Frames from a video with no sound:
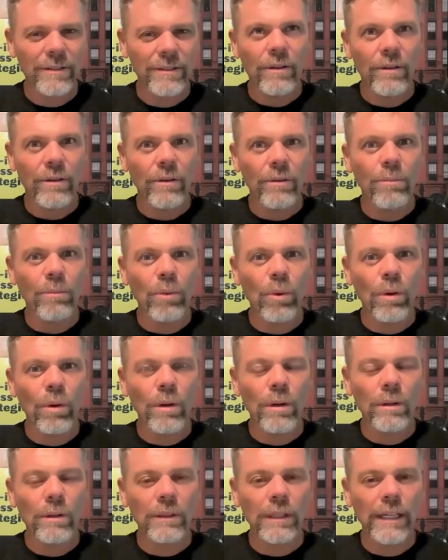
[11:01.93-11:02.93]
the
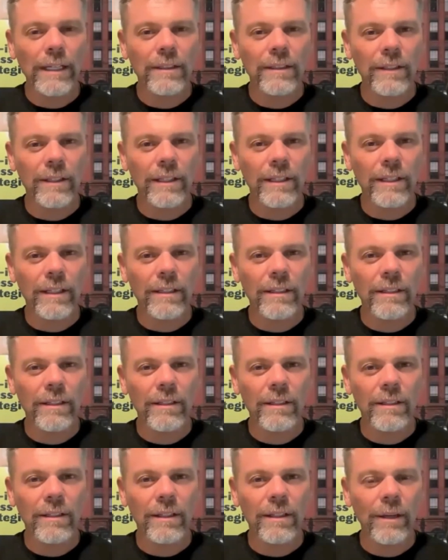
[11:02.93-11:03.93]
more likely
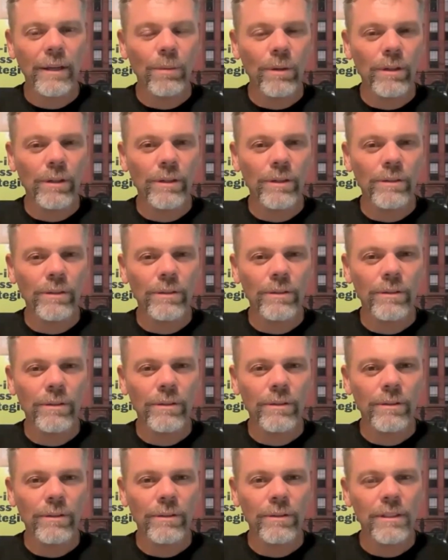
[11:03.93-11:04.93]
they were
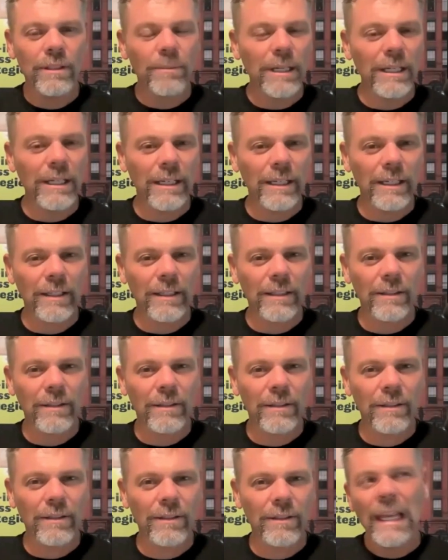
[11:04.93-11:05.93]
to buy.
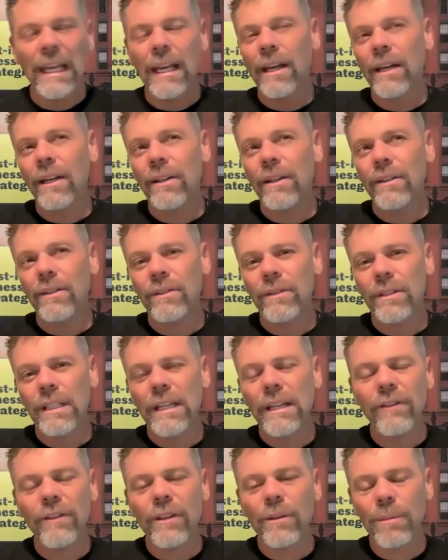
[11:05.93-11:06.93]
And
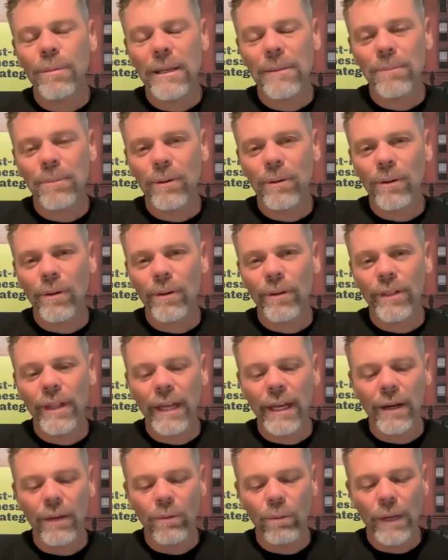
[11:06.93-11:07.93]
even the people
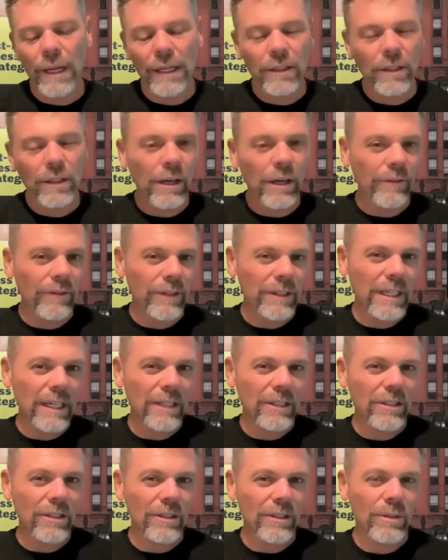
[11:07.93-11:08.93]
that we had
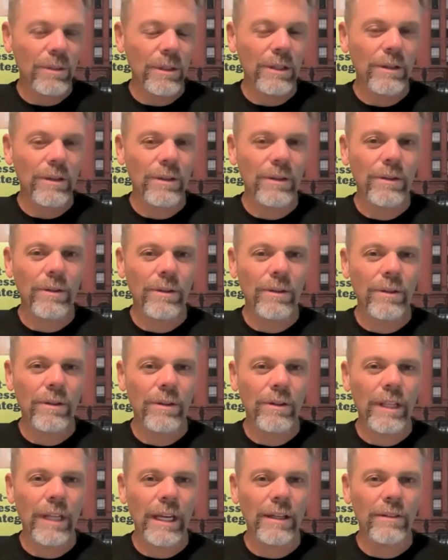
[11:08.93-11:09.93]
conversations with
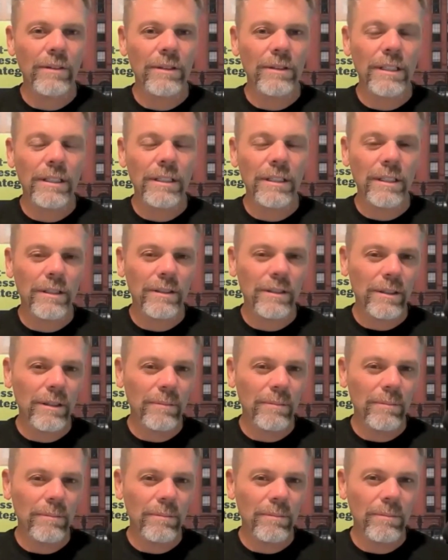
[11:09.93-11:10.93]
that didn't end
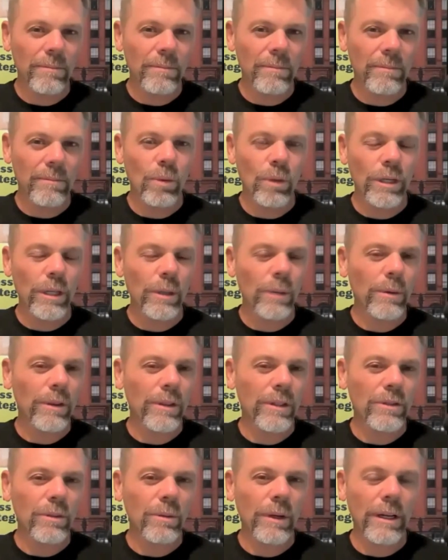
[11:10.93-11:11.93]
up working with
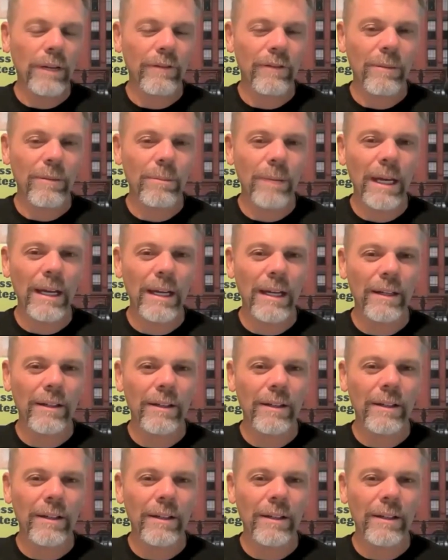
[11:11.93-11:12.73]
us right off the bat,